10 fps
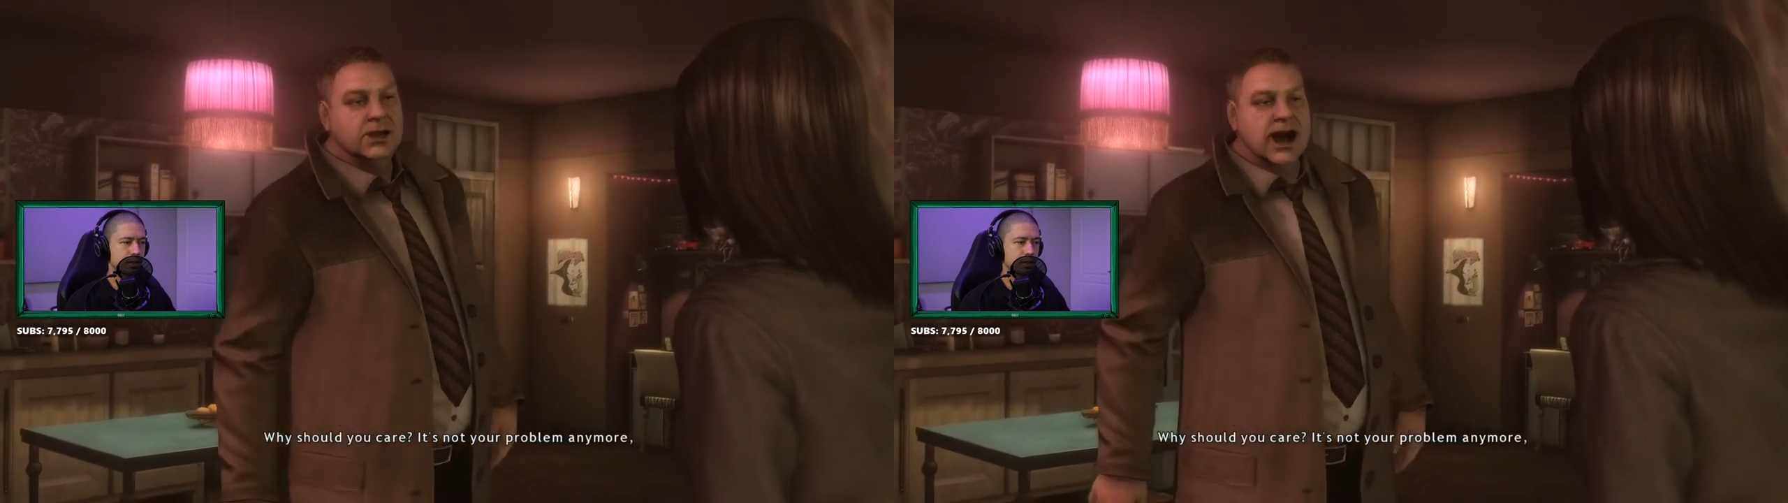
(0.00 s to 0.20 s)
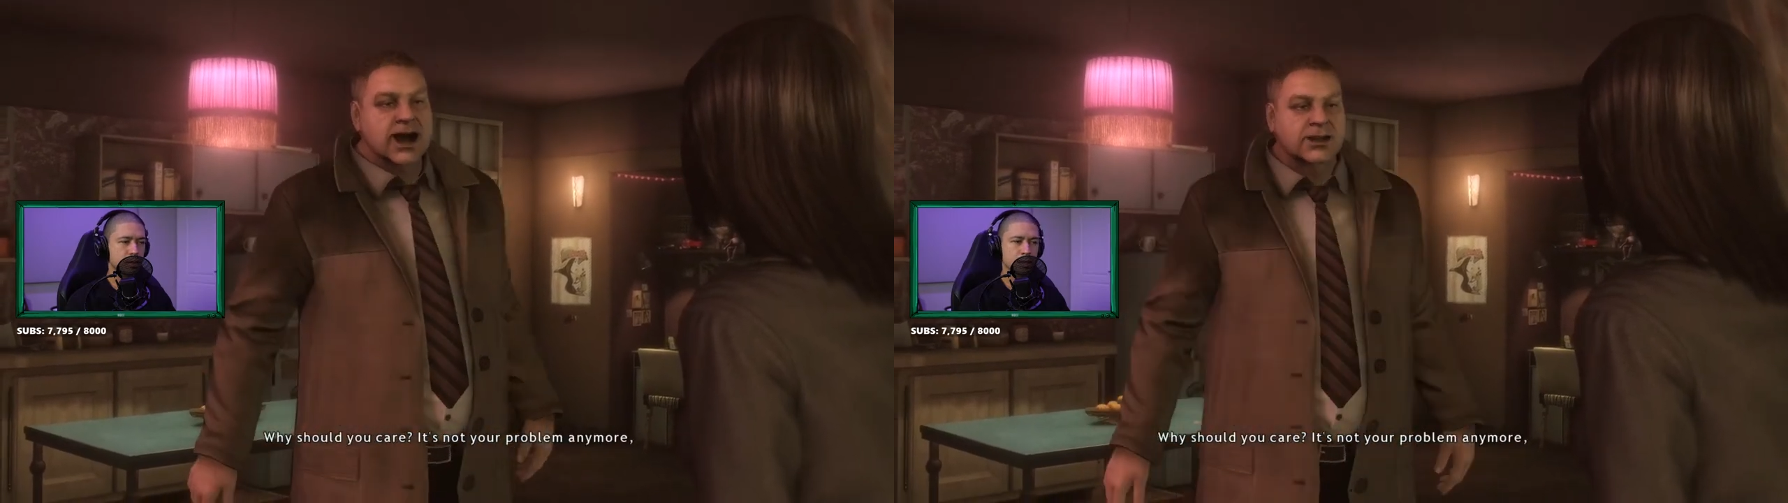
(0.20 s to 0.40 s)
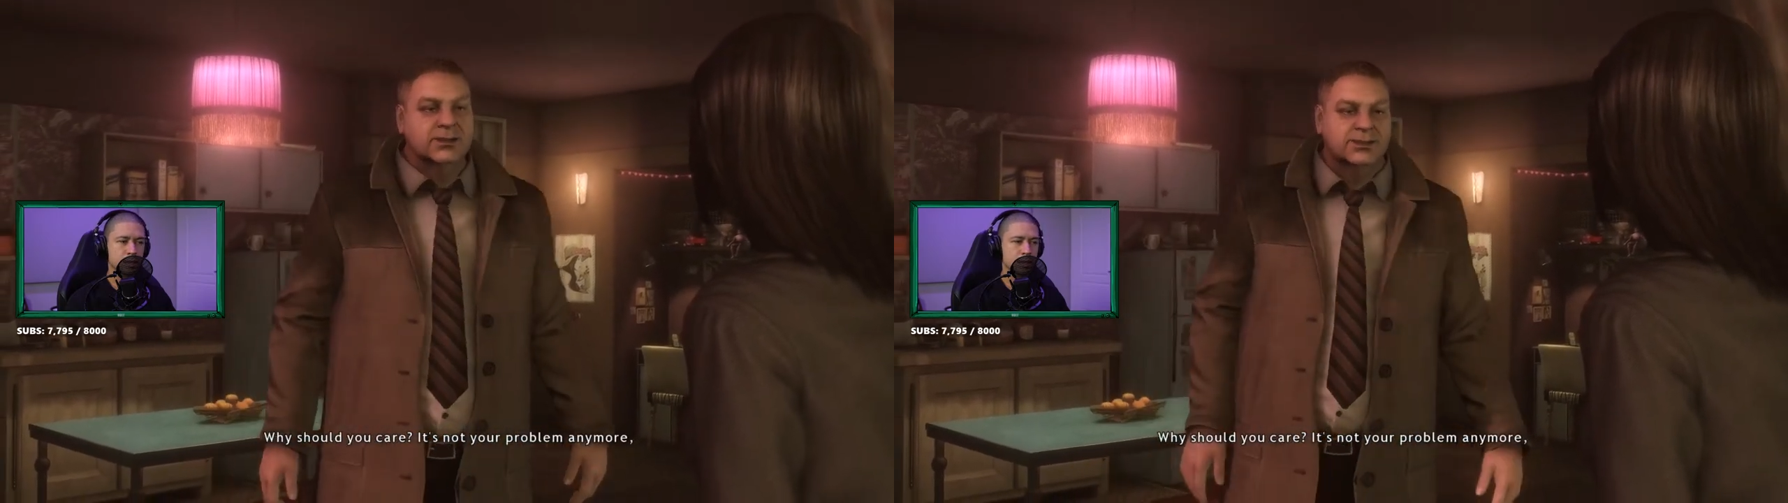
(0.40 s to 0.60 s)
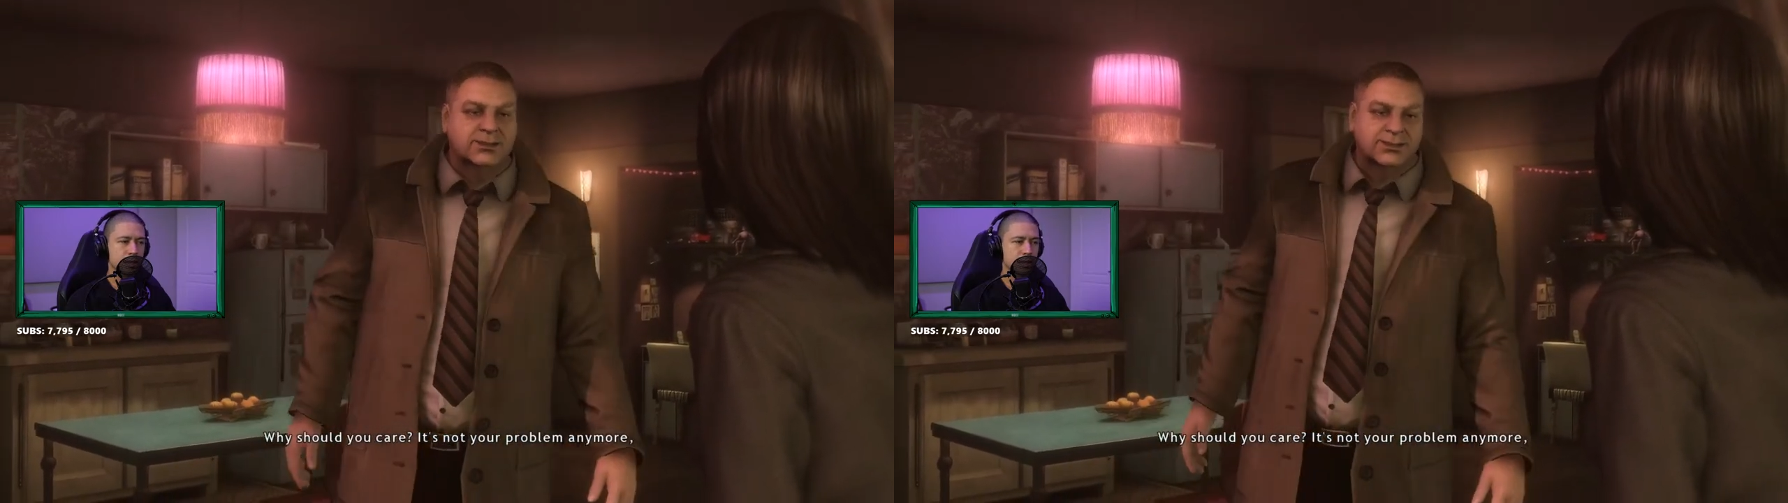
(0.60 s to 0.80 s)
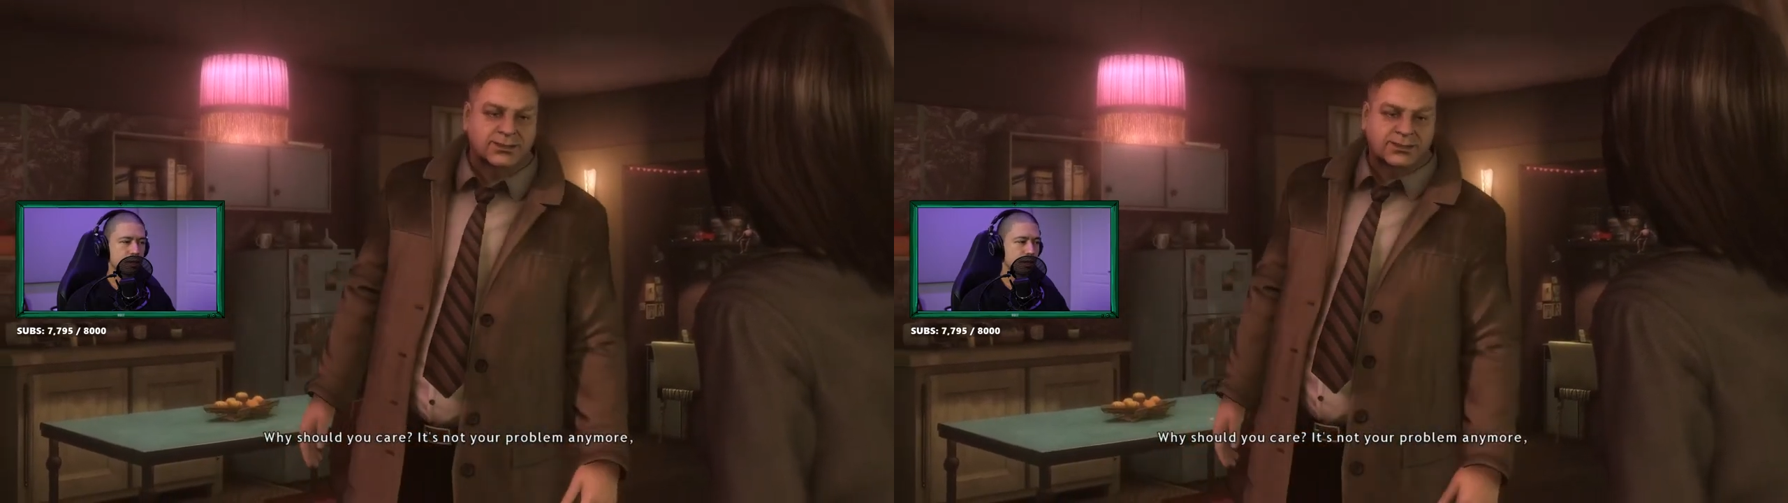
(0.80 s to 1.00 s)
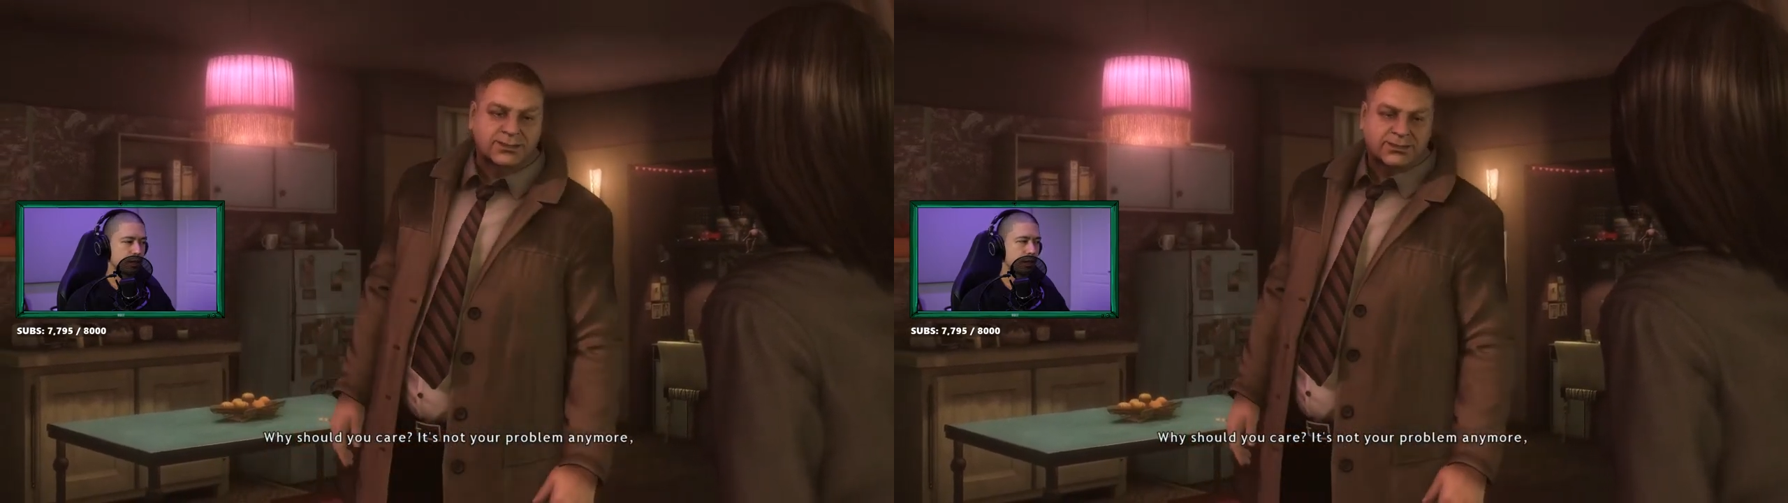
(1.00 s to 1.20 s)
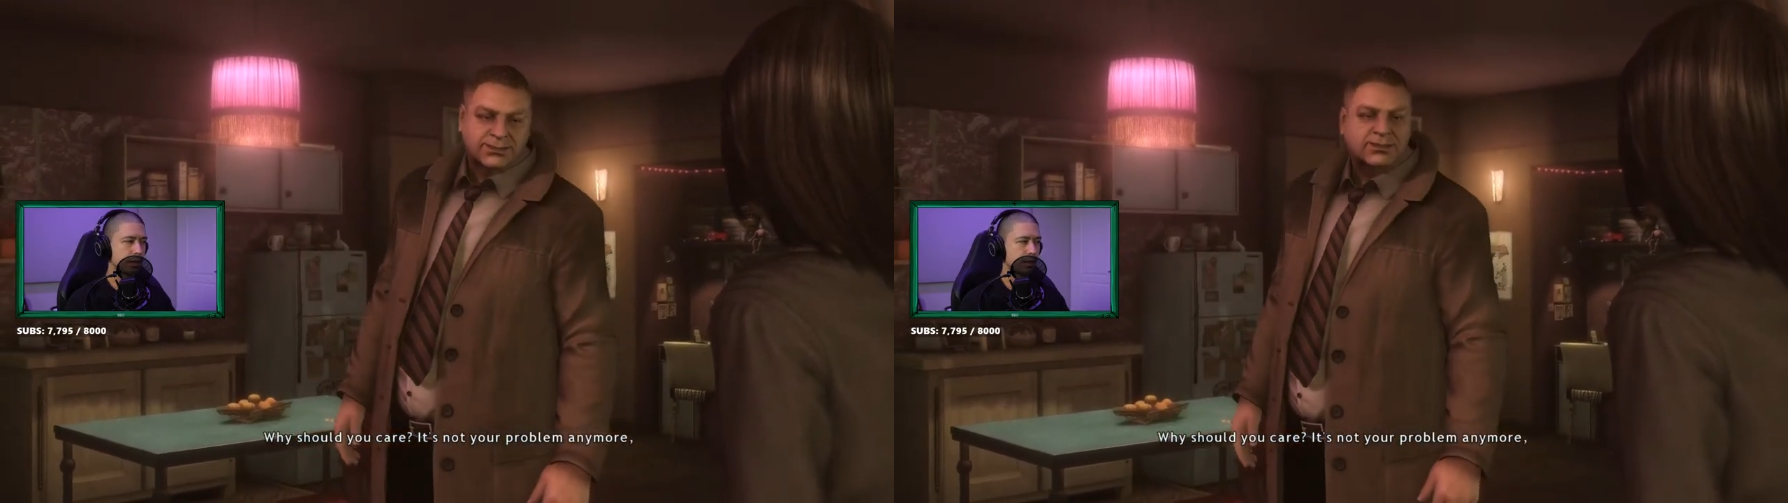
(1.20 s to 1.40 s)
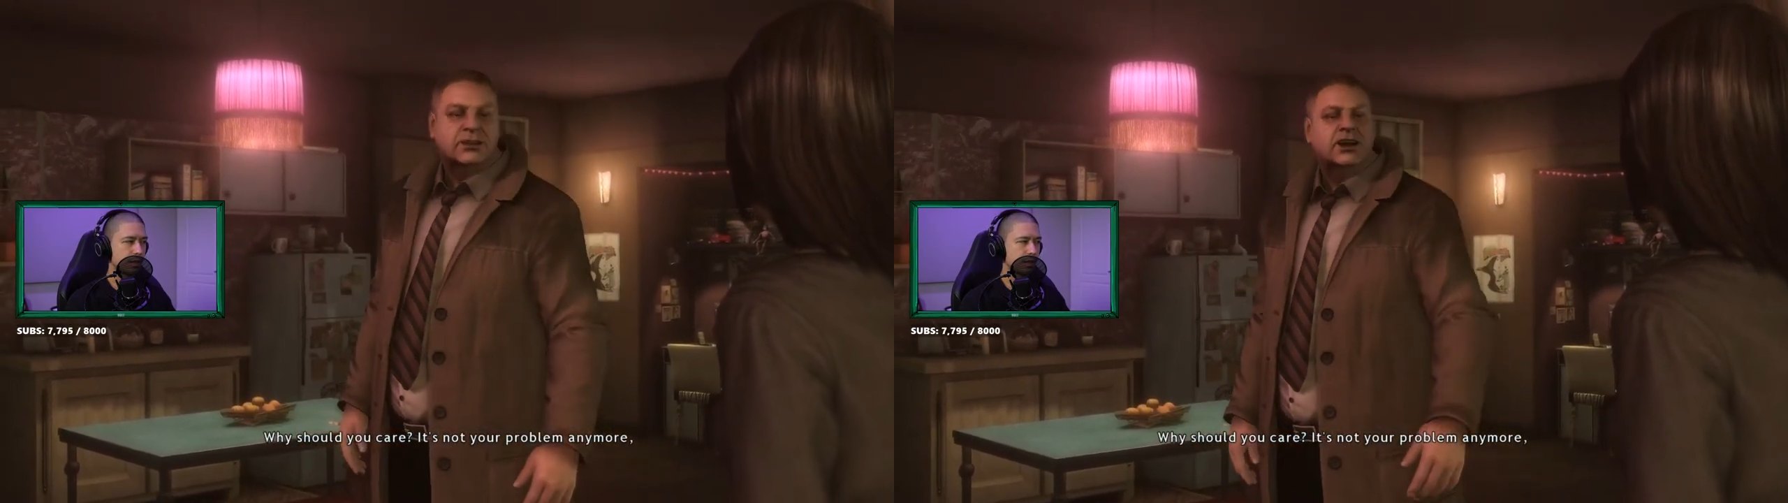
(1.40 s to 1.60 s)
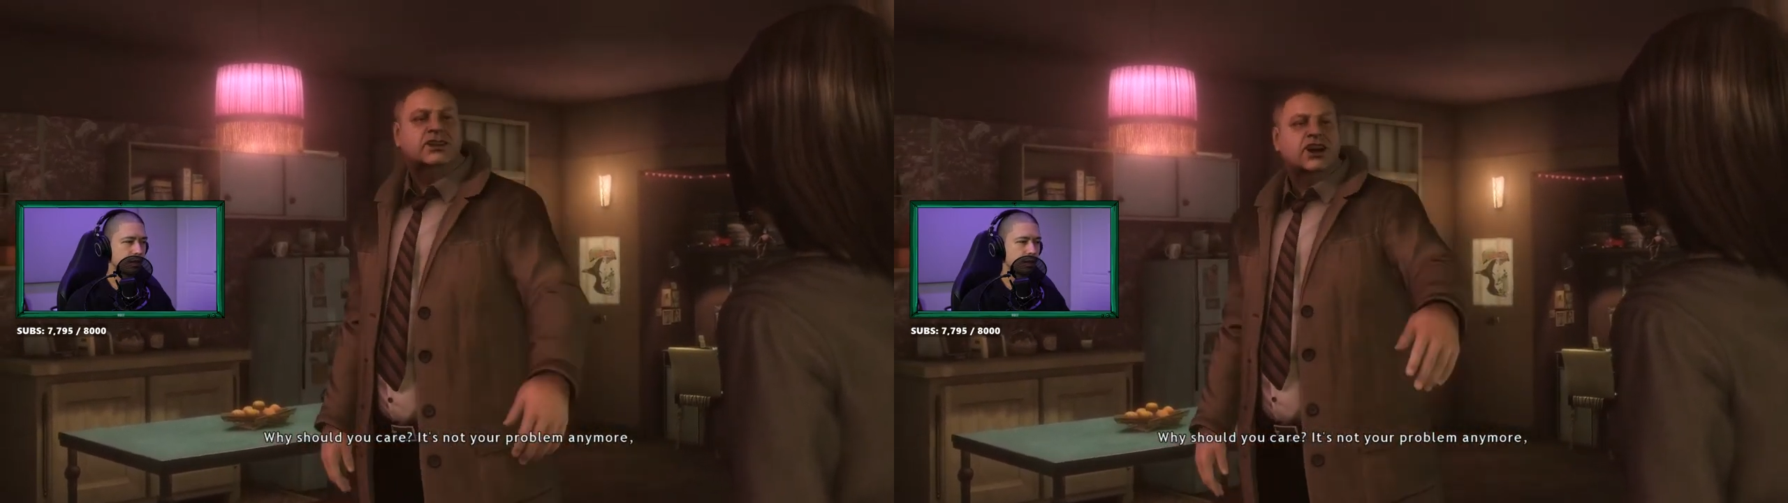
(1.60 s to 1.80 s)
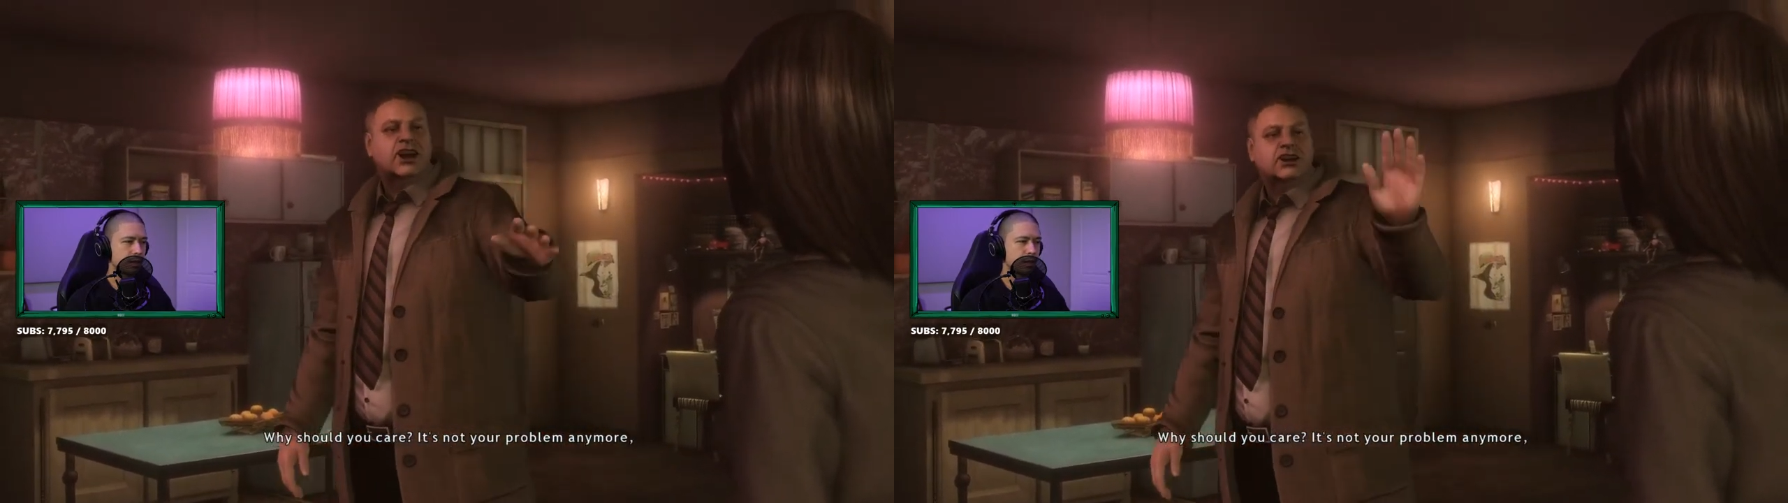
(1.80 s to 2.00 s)
care?
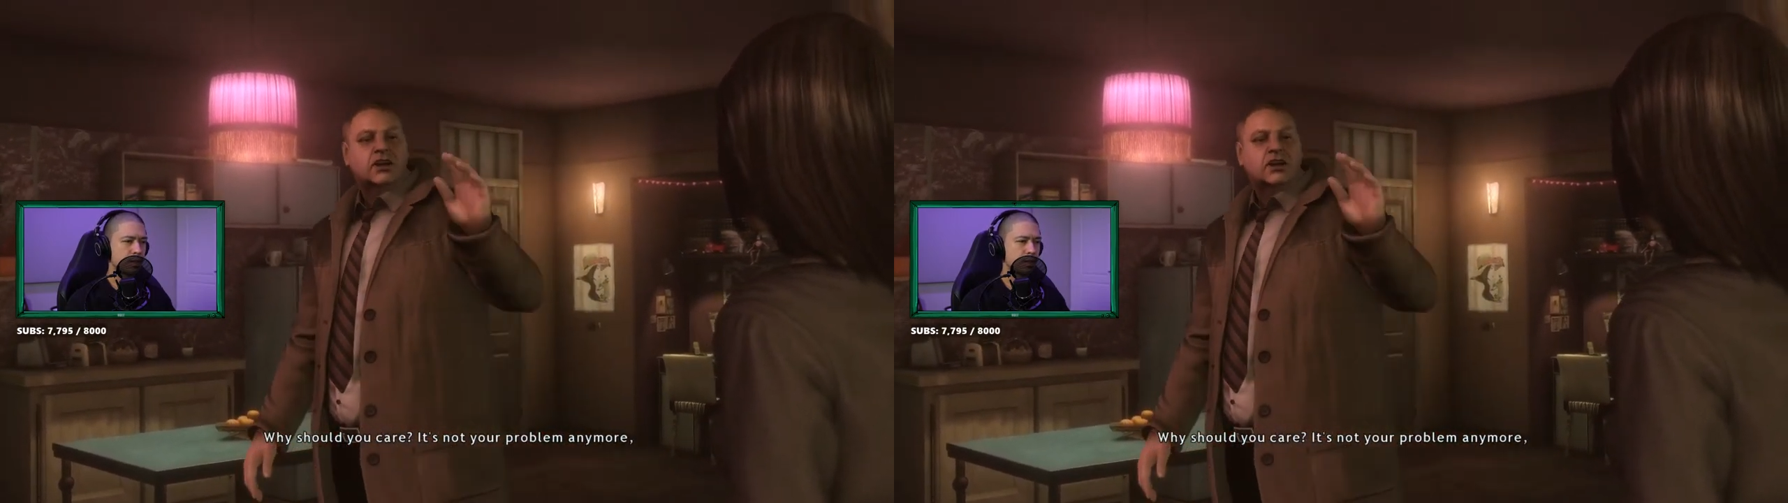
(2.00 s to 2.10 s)
It's not